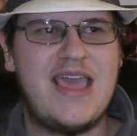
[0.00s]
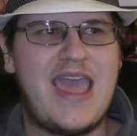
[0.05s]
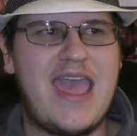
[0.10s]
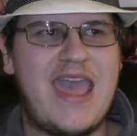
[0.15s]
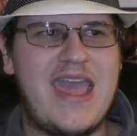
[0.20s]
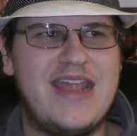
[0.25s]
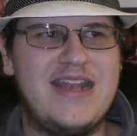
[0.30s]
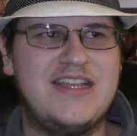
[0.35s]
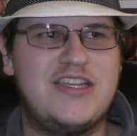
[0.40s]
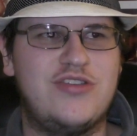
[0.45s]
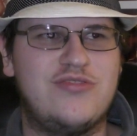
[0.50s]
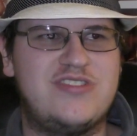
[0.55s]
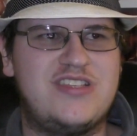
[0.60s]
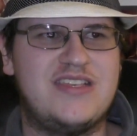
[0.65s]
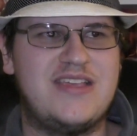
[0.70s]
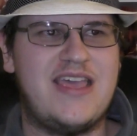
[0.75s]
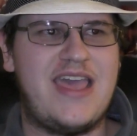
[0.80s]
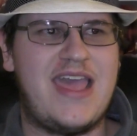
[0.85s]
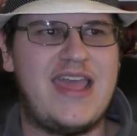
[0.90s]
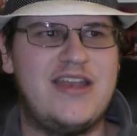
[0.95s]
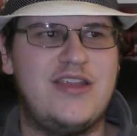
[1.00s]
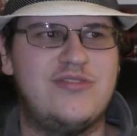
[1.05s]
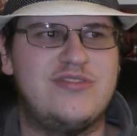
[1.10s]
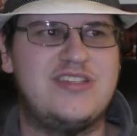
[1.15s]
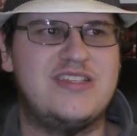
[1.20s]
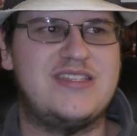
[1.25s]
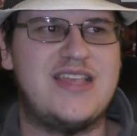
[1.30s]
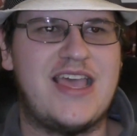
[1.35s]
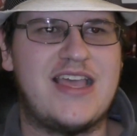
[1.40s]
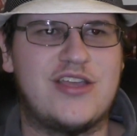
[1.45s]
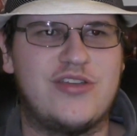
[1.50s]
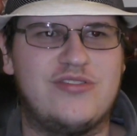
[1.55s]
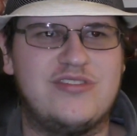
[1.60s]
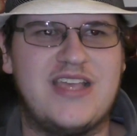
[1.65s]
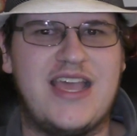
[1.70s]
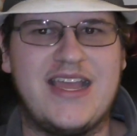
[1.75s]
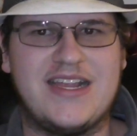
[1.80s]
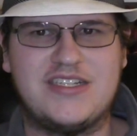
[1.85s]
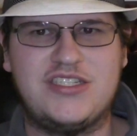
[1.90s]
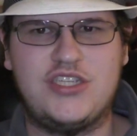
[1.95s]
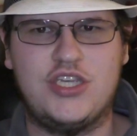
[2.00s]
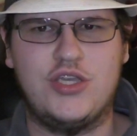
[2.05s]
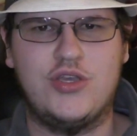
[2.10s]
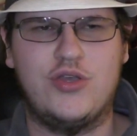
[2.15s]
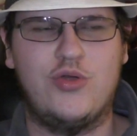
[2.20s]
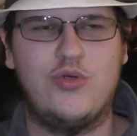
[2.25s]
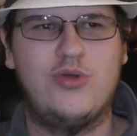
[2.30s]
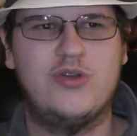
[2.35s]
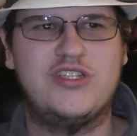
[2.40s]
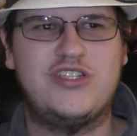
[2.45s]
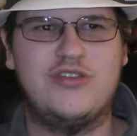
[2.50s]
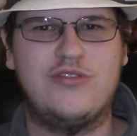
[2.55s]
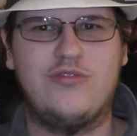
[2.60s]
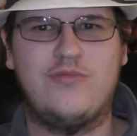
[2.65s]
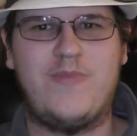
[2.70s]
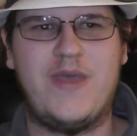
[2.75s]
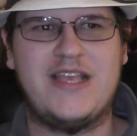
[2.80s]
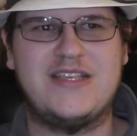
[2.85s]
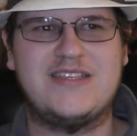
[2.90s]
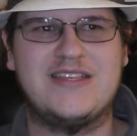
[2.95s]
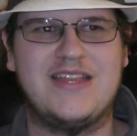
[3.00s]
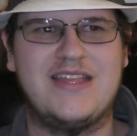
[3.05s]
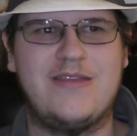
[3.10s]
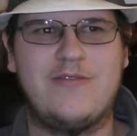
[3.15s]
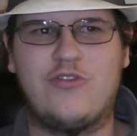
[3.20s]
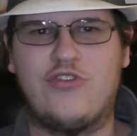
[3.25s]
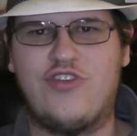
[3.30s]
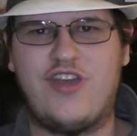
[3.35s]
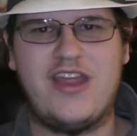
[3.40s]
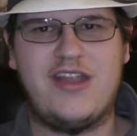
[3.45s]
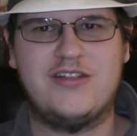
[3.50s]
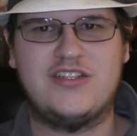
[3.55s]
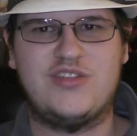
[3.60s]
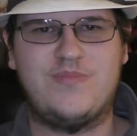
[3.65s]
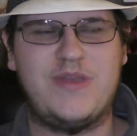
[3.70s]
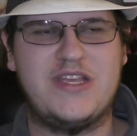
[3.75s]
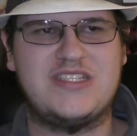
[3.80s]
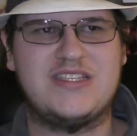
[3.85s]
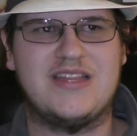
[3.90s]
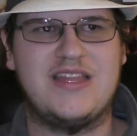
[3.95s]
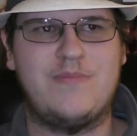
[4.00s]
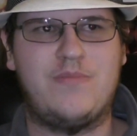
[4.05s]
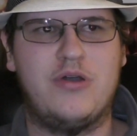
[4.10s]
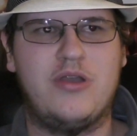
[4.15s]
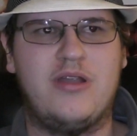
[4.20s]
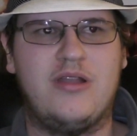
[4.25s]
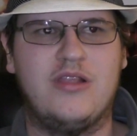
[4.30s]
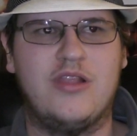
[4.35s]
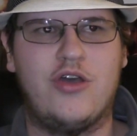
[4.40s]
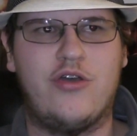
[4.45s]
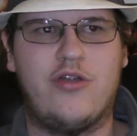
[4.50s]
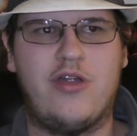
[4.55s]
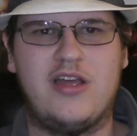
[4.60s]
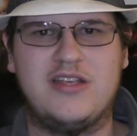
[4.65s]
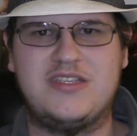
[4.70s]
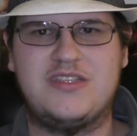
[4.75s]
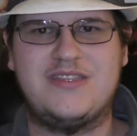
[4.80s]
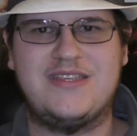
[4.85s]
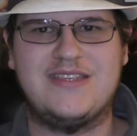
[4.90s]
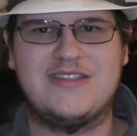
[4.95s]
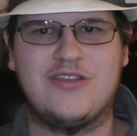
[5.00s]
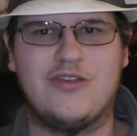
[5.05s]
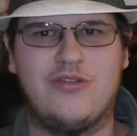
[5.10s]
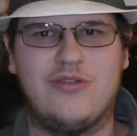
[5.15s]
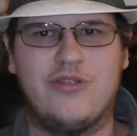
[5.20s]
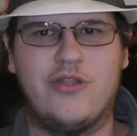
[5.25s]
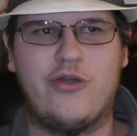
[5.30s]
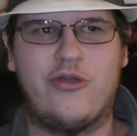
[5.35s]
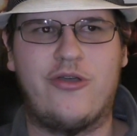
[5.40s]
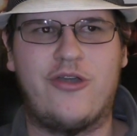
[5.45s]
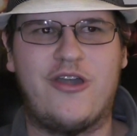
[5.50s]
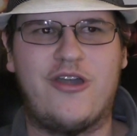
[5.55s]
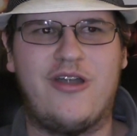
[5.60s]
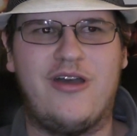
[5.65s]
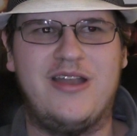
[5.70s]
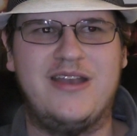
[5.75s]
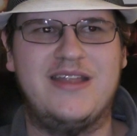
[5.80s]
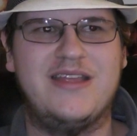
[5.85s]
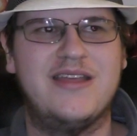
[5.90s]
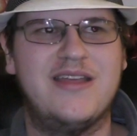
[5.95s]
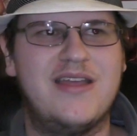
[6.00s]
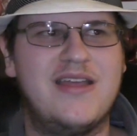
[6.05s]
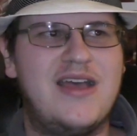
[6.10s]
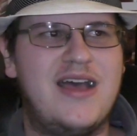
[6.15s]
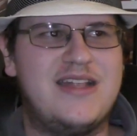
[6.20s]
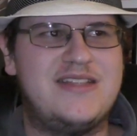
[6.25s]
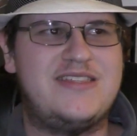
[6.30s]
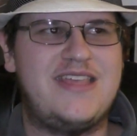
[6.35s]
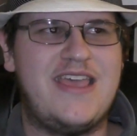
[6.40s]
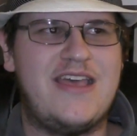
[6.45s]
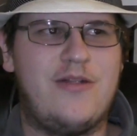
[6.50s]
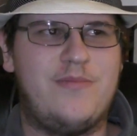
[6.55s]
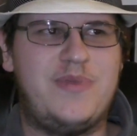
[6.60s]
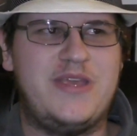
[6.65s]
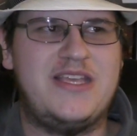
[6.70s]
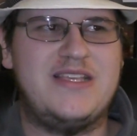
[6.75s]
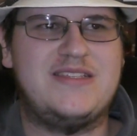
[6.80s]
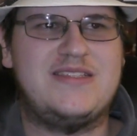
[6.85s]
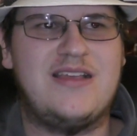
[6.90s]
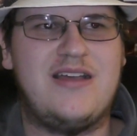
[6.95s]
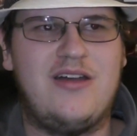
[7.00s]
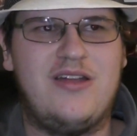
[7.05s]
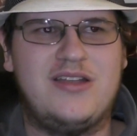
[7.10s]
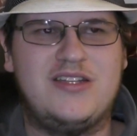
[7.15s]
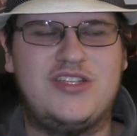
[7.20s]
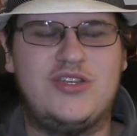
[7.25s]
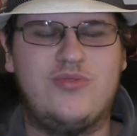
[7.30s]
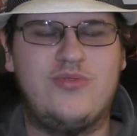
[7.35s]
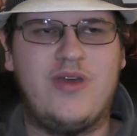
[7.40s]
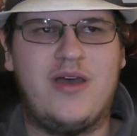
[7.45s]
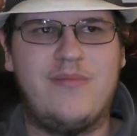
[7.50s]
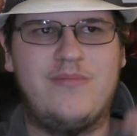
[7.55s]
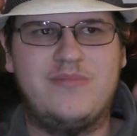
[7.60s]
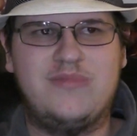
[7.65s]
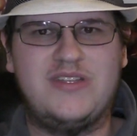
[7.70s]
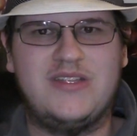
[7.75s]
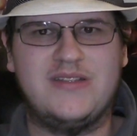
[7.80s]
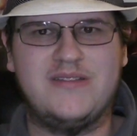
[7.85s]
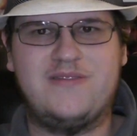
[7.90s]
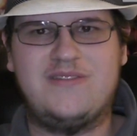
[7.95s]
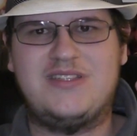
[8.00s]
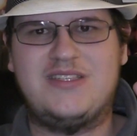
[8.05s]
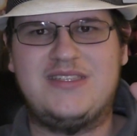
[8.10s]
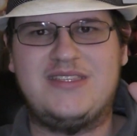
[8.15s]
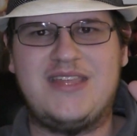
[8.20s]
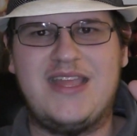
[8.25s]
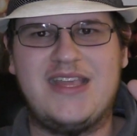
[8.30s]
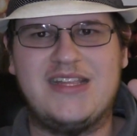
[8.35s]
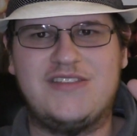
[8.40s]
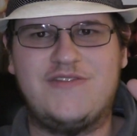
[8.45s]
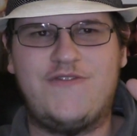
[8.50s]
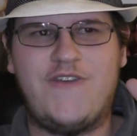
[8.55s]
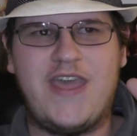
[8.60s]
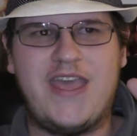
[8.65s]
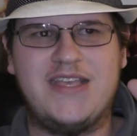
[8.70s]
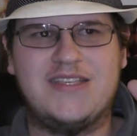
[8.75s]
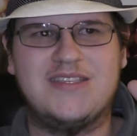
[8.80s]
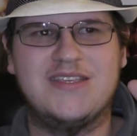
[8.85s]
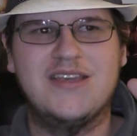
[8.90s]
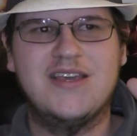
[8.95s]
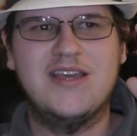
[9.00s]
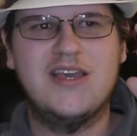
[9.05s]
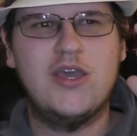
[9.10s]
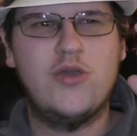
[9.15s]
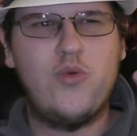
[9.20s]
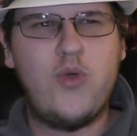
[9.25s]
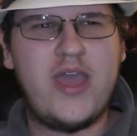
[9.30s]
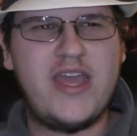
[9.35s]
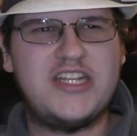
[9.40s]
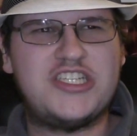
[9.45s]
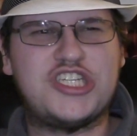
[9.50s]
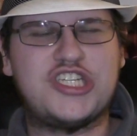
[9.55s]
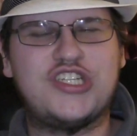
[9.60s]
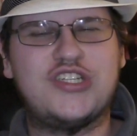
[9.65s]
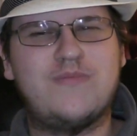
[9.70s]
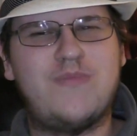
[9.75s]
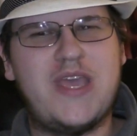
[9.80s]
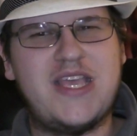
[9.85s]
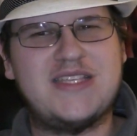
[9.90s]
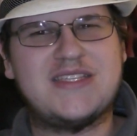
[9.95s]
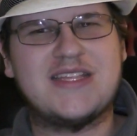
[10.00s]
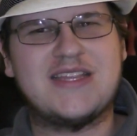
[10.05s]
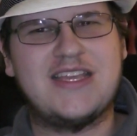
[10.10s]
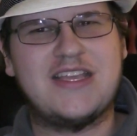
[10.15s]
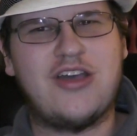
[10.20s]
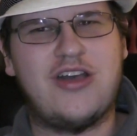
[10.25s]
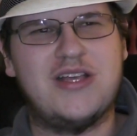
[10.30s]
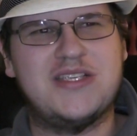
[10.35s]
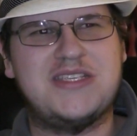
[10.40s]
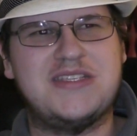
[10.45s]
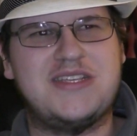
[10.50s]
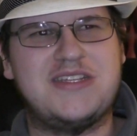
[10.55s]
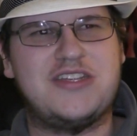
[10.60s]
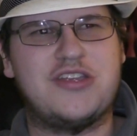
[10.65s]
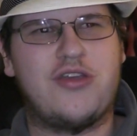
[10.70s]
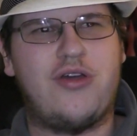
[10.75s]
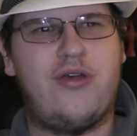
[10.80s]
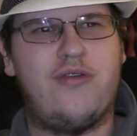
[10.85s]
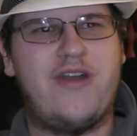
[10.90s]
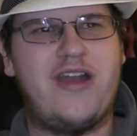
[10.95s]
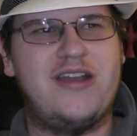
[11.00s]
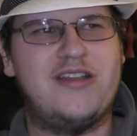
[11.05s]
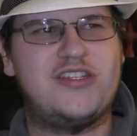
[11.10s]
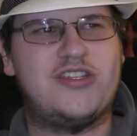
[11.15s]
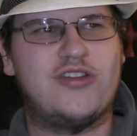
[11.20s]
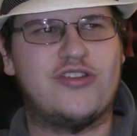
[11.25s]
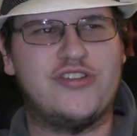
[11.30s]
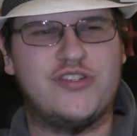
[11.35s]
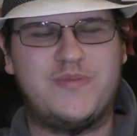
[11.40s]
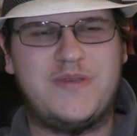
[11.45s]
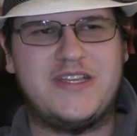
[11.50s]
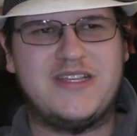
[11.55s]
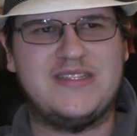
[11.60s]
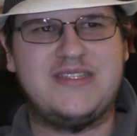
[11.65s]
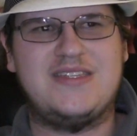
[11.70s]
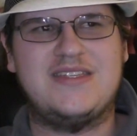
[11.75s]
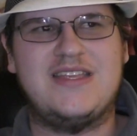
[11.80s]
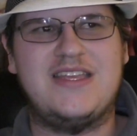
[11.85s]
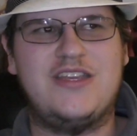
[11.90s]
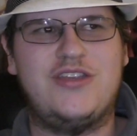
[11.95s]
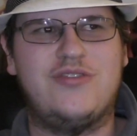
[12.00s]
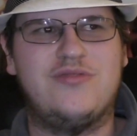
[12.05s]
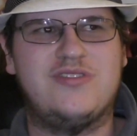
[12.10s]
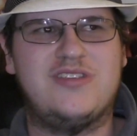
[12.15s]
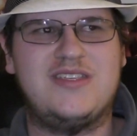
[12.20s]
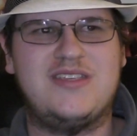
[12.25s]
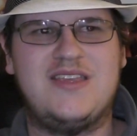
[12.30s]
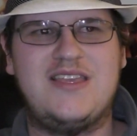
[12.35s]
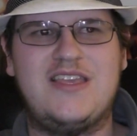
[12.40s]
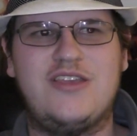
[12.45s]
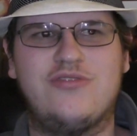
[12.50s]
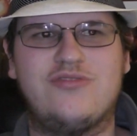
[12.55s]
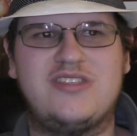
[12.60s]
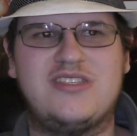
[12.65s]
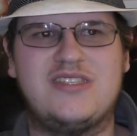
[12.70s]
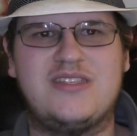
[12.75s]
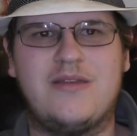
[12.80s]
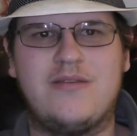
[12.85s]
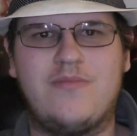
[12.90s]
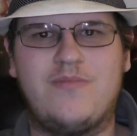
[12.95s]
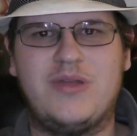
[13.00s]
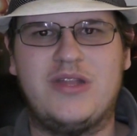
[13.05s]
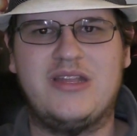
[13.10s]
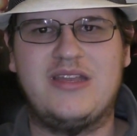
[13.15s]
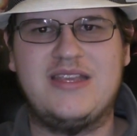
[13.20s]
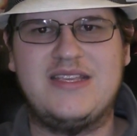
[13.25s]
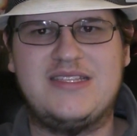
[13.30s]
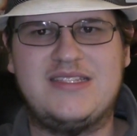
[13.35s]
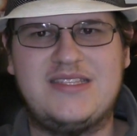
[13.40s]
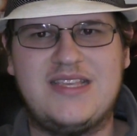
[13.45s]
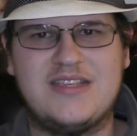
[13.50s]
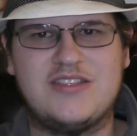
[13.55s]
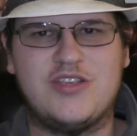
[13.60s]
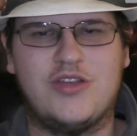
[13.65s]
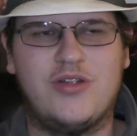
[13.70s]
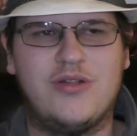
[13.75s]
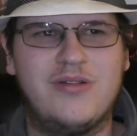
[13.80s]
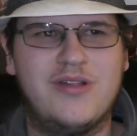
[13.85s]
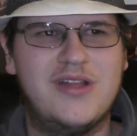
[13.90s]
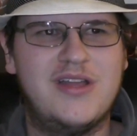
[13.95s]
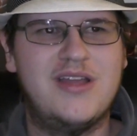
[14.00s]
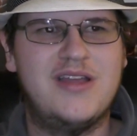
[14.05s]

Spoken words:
and uses Echo's Act 2 to basically put a sizzle lure on a tailpiece onto the stand's face, which basically causes it to go around in circles because he uses the ability sizzle.